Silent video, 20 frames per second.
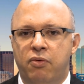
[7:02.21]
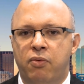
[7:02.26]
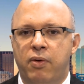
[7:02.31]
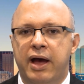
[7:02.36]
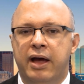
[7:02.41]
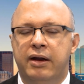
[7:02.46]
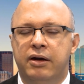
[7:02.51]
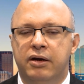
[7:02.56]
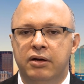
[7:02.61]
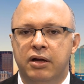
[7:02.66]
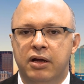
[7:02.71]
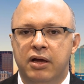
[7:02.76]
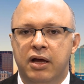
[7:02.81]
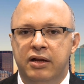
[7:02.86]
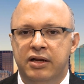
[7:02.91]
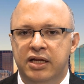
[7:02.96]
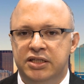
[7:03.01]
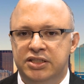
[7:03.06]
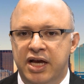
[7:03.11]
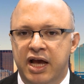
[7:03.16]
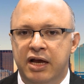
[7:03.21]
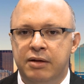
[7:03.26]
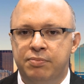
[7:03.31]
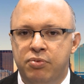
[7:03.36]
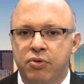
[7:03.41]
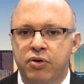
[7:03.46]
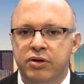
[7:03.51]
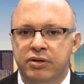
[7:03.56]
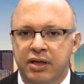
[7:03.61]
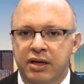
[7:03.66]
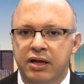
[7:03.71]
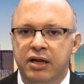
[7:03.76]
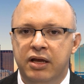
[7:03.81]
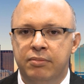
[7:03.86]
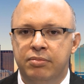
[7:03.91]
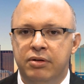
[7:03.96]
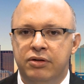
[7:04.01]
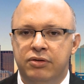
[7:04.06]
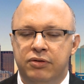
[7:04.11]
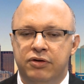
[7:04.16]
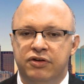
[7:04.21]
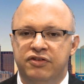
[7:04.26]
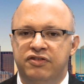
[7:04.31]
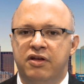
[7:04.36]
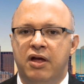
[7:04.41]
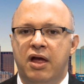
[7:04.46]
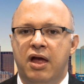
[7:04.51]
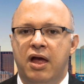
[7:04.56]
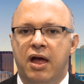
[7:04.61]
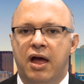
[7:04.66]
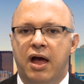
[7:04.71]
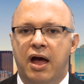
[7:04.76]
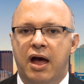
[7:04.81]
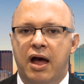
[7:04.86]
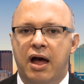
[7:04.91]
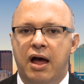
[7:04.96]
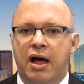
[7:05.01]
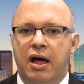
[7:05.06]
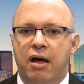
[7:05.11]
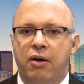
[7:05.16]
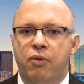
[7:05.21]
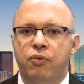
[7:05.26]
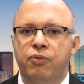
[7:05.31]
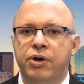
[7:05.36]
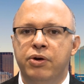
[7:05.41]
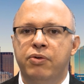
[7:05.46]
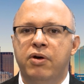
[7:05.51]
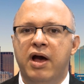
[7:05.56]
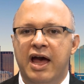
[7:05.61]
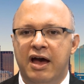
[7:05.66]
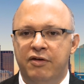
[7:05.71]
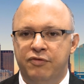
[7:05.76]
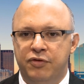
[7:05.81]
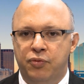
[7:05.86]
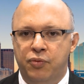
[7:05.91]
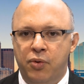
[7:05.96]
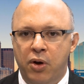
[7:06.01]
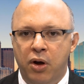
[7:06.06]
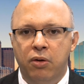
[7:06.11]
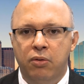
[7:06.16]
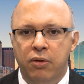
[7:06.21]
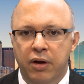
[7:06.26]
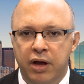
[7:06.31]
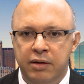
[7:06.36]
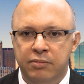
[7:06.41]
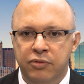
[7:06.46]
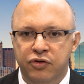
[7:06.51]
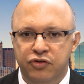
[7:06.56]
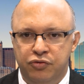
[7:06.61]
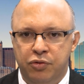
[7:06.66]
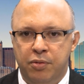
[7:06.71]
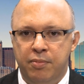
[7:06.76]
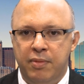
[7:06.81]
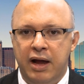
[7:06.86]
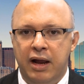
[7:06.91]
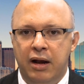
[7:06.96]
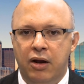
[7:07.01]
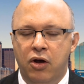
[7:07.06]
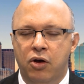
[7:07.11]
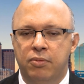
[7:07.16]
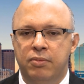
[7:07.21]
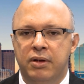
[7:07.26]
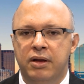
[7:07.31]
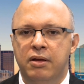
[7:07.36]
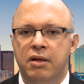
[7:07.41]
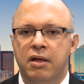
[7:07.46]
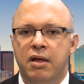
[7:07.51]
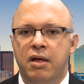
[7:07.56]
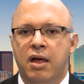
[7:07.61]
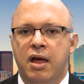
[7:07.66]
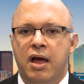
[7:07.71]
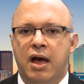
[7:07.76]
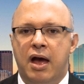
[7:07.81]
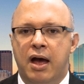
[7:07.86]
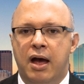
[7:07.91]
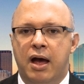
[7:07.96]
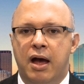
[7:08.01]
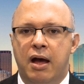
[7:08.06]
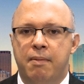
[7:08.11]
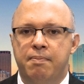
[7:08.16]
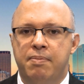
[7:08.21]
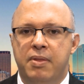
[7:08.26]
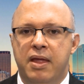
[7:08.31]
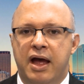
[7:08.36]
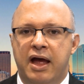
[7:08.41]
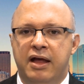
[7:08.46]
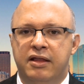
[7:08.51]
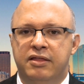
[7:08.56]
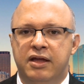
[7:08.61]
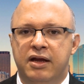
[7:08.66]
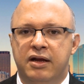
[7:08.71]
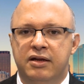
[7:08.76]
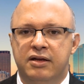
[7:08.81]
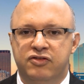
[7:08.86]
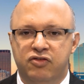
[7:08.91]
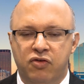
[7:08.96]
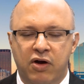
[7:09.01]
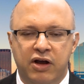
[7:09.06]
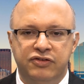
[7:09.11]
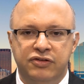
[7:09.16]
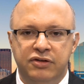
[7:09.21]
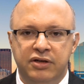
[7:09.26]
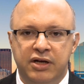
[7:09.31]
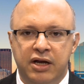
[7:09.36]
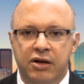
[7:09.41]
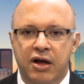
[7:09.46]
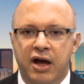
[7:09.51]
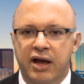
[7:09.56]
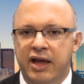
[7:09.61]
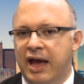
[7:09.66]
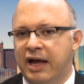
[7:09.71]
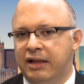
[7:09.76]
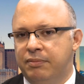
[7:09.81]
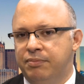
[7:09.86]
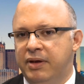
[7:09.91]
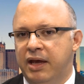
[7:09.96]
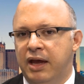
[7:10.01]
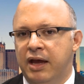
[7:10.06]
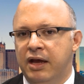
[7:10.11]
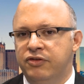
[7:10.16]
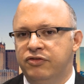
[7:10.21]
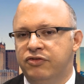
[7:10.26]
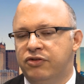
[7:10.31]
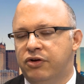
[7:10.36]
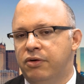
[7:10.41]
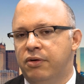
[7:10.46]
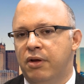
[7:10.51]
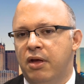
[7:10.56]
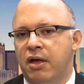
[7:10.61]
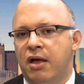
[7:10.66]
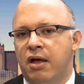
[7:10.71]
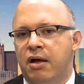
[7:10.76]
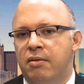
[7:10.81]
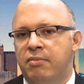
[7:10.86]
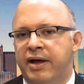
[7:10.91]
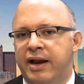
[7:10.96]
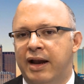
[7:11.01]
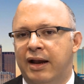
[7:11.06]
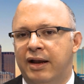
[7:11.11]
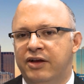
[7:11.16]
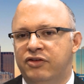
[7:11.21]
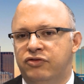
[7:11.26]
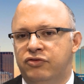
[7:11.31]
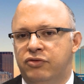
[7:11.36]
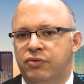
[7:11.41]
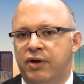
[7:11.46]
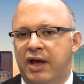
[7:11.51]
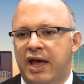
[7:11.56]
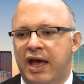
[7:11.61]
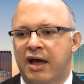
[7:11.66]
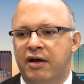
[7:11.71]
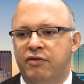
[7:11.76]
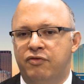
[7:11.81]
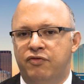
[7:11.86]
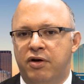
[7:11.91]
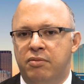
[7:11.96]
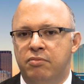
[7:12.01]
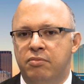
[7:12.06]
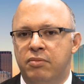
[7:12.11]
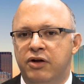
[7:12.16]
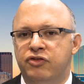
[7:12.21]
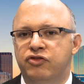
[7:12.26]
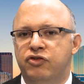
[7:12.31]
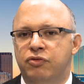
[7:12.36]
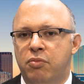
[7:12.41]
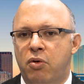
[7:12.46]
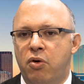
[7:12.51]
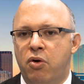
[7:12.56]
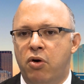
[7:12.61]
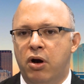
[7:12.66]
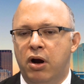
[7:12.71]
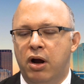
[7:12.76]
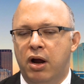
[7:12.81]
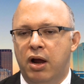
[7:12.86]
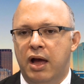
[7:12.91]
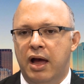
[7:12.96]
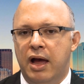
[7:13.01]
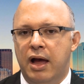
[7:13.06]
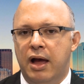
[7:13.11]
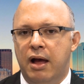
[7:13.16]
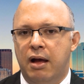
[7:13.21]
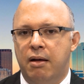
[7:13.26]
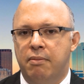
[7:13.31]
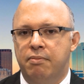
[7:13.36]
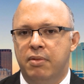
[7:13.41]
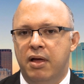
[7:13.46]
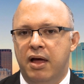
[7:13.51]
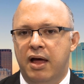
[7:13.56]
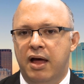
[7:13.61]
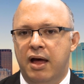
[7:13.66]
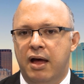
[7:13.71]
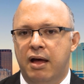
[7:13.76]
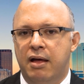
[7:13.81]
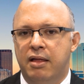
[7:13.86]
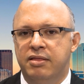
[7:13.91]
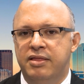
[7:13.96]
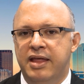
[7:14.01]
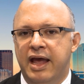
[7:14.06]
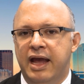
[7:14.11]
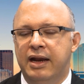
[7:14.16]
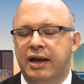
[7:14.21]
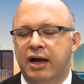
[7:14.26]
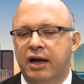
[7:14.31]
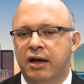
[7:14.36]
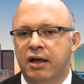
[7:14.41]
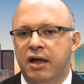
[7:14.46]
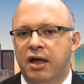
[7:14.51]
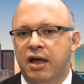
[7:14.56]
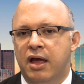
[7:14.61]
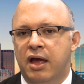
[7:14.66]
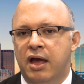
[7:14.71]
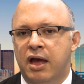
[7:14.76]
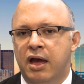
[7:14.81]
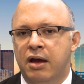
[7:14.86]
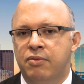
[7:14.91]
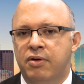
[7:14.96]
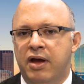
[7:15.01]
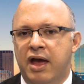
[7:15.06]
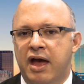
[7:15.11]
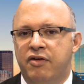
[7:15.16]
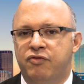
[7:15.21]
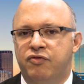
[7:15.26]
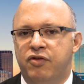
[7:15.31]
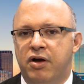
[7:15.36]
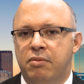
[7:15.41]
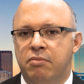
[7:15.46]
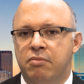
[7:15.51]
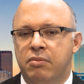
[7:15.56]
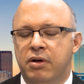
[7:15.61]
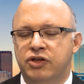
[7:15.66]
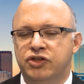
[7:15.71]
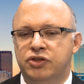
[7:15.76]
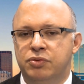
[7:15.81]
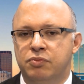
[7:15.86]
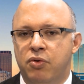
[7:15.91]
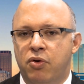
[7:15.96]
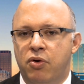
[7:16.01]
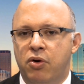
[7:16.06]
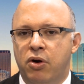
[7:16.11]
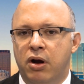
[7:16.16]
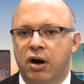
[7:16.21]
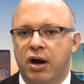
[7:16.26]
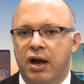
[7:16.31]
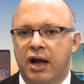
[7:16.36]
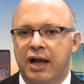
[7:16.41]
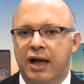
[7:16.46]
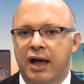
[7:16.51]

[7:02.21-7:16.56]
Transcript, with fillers: whether the checkpoint inhibitors will have a role in multiple myeloma. I think this question cannot yet be answered, but at least we have much more data, and we have much more